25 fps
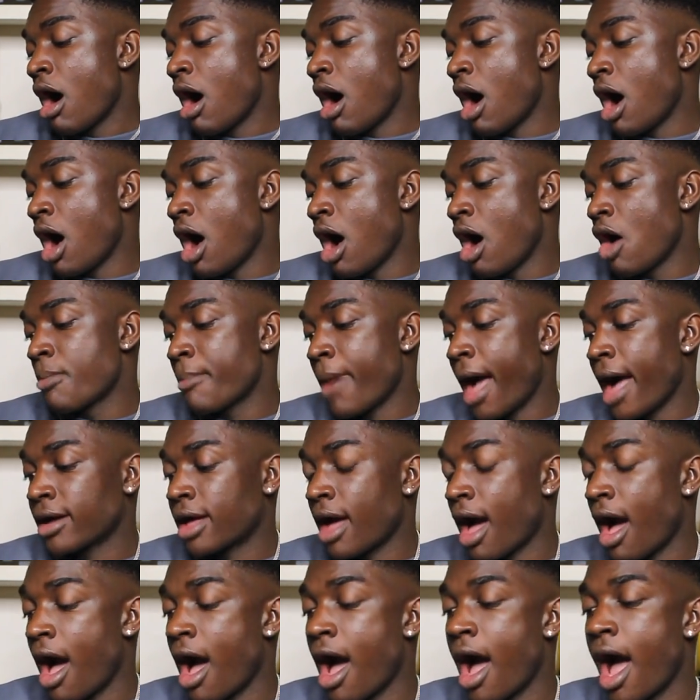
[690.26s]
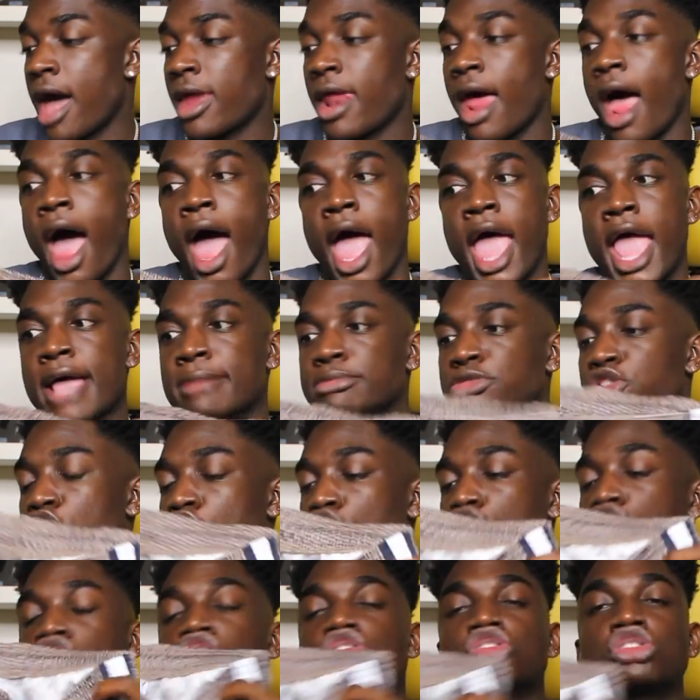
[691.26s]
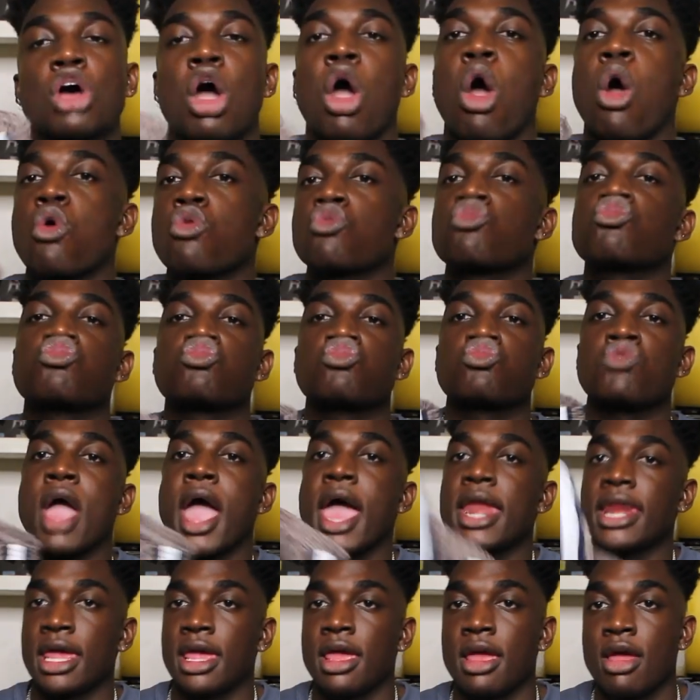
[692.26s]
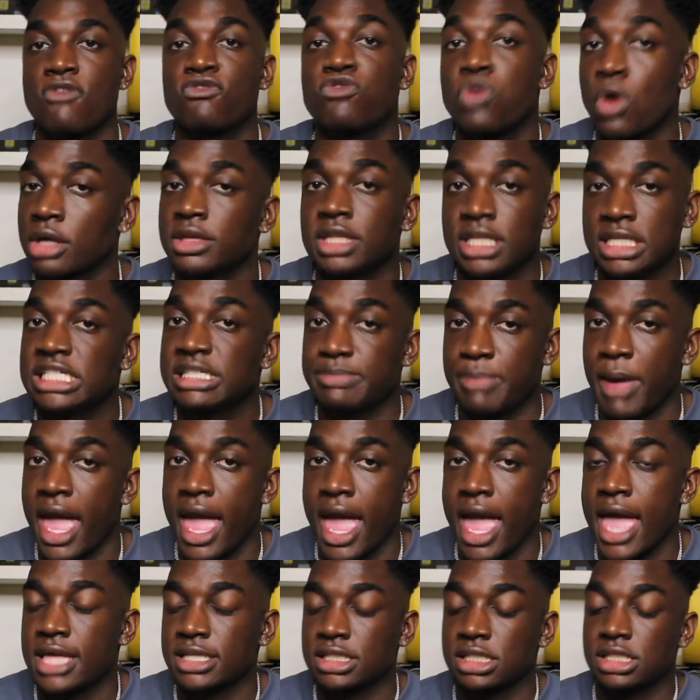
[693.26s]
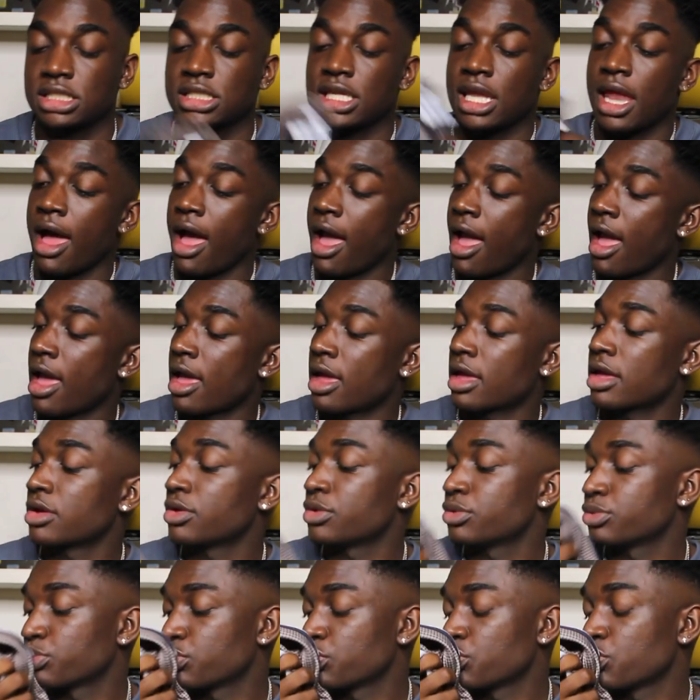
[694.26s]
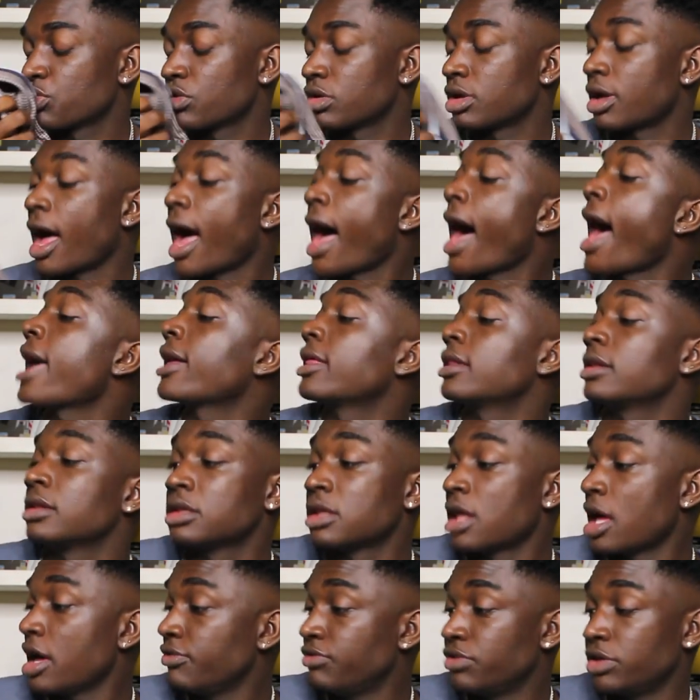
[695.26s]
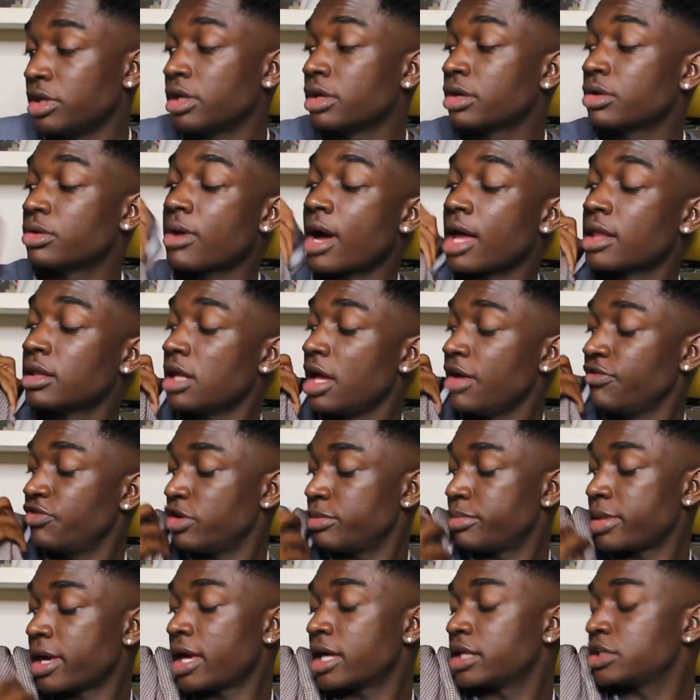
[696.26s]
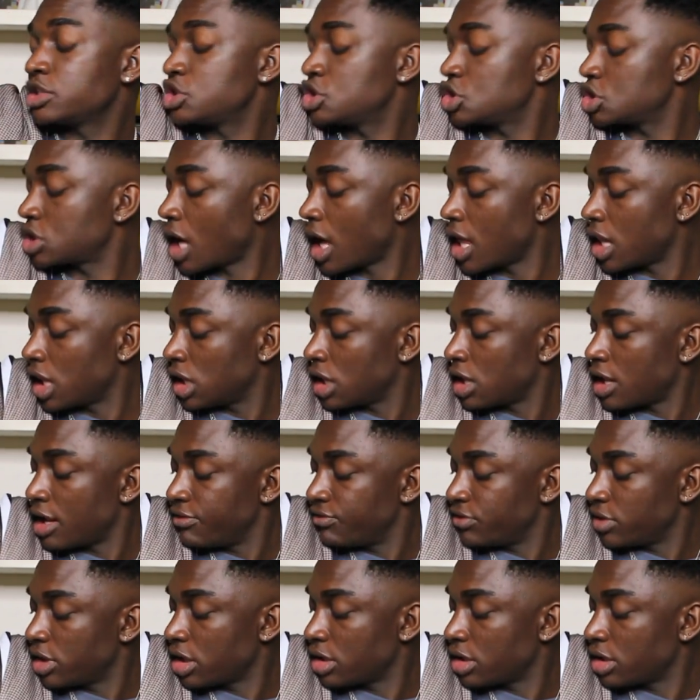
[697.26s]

oh my God, I am just so ready for these pants. Like, I love you. I love you, bitch. I love